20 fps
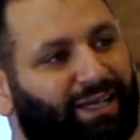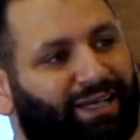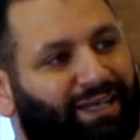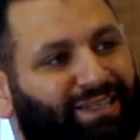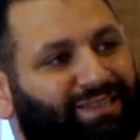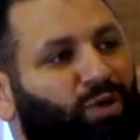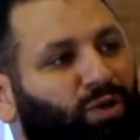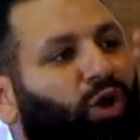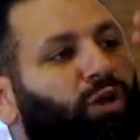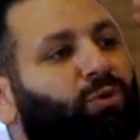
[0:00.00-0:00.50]

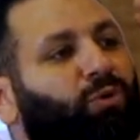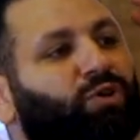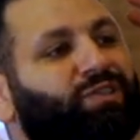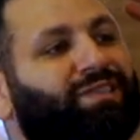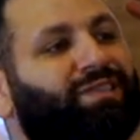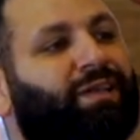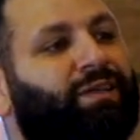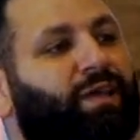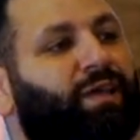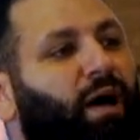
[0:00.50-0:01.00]
is
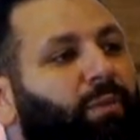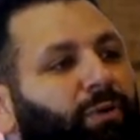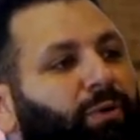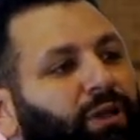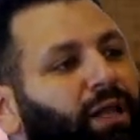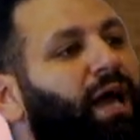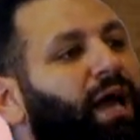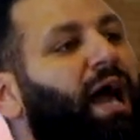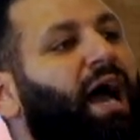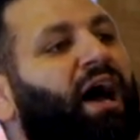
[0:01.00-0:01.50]
almost the
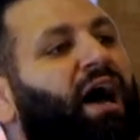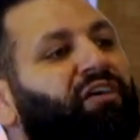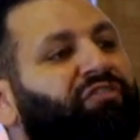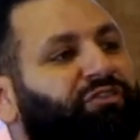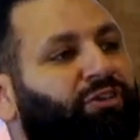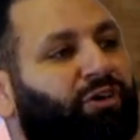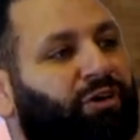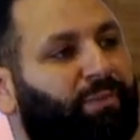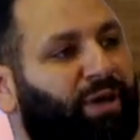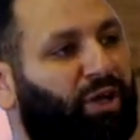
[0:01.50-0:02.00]
double
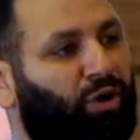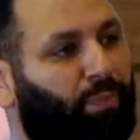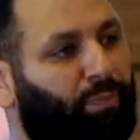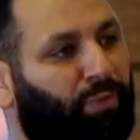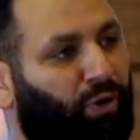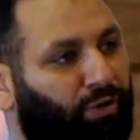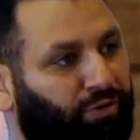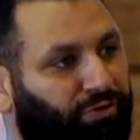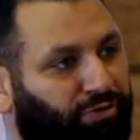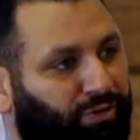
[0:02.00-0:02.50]
after
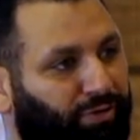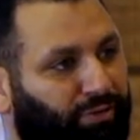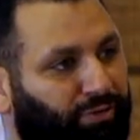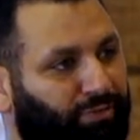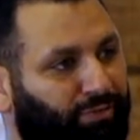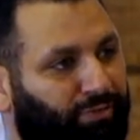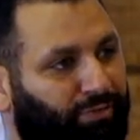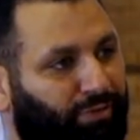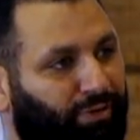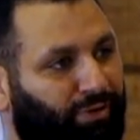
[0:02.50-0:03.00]
menopause.
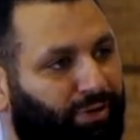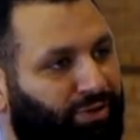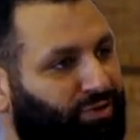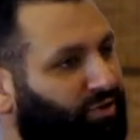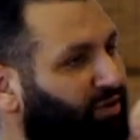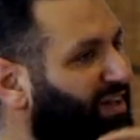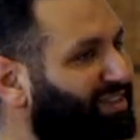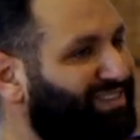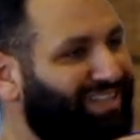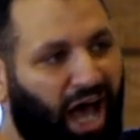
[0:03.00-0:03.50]

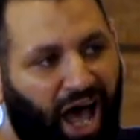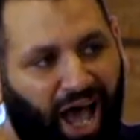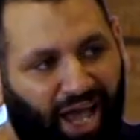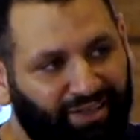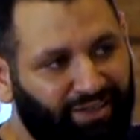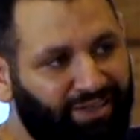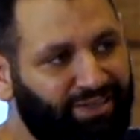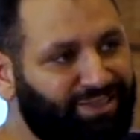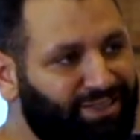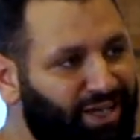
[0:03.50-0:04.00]
So there's a high
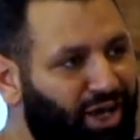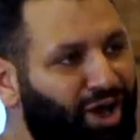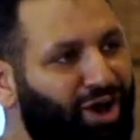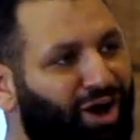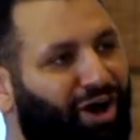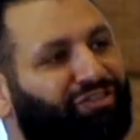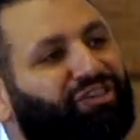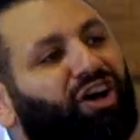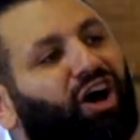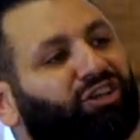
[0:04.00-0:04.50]
risk
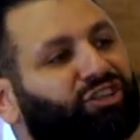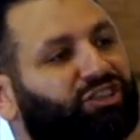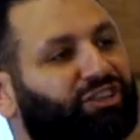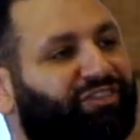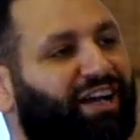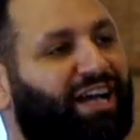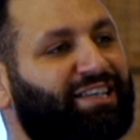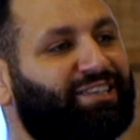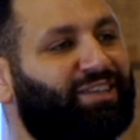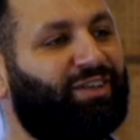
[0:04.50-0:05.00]
of
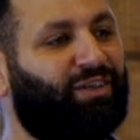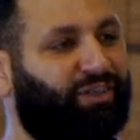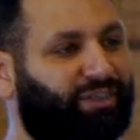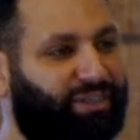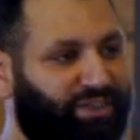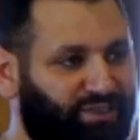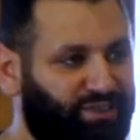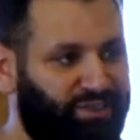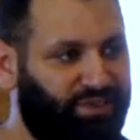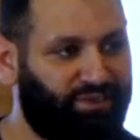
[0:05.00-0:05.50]
cardiovascular
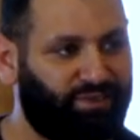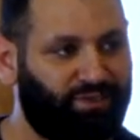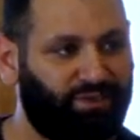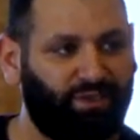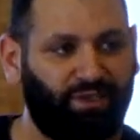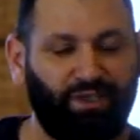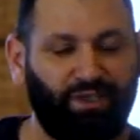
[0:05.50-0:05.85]
disease.